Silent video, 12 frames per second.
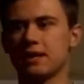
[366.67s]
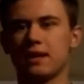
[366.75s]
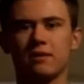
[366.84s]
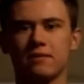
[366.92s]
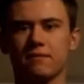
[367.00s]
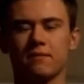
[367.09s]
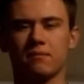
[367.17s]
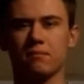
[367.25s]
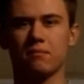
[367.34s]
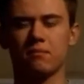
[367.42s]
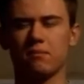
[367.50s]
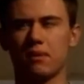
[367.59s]
I don't even...
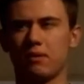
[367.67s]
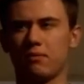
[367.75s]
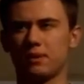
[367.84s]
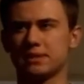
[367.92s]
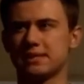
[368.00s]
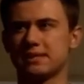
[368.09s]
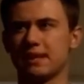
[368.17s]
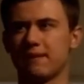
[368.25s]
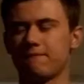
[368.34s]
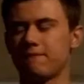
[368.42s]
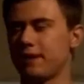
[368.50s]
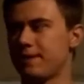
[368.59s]
Oh, what's his name?
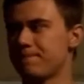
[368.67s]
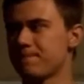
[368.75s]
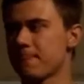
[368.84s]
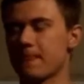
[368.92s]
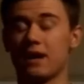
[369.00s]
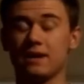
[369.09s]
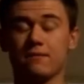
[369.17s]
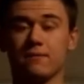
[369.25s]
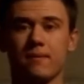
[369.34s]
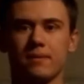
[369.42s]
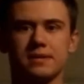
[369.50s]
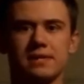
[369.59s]
Flip. I don't even
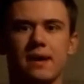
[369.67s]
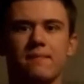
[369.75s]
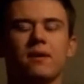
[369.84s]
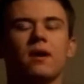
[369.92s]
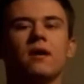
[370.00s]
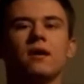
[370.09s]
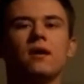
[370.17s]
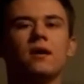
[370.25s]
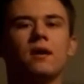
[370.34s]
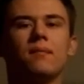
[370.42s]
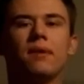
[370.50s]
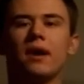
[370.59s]
remember his name.
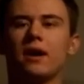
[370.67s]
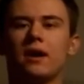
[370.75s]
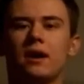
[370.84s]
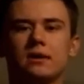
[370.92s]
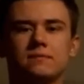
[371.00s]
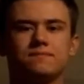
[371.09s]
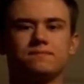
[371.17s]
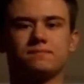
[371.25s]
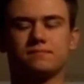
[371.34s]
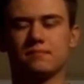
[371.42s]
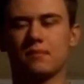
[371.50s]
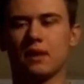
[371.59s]
But
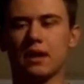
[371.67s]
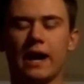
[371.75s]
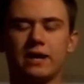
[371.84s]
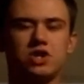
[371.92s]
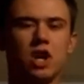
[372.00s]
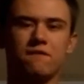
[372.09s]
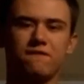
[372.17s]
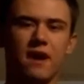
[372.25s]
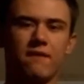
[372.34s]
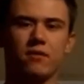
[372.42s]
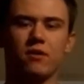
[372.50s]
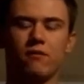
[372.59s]
the guy Jon
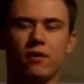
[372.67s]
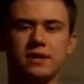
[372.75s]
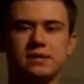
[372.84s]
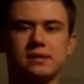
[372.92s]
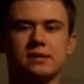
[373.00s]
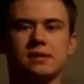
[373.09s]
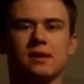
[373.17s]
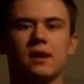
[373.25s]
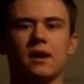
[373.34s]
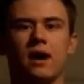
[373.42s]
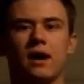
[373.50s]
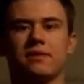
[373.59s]
Favreau voices.
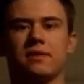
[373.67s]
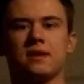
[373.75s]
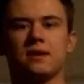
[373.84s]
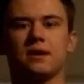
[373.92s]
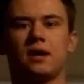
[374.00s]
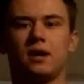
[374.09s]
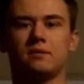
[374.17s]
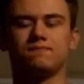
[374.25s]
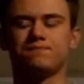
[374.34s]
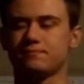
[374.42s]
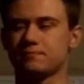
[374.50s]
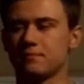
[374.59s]
I think
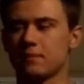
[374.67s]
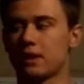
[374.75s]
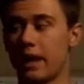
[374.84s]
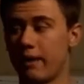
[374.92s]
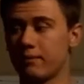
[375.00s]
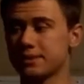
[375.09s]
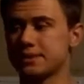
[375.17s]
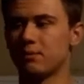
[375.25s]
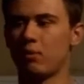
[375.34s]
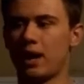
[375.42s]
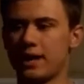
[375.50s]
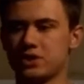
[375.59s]
that was a
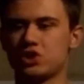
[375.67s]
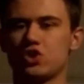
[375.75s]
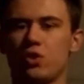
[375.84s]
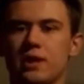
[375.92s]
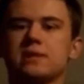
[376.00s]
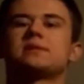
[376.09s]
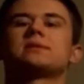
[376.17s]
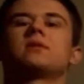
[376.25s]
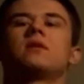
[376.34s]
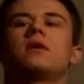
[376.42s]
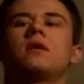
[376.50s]
wise choice.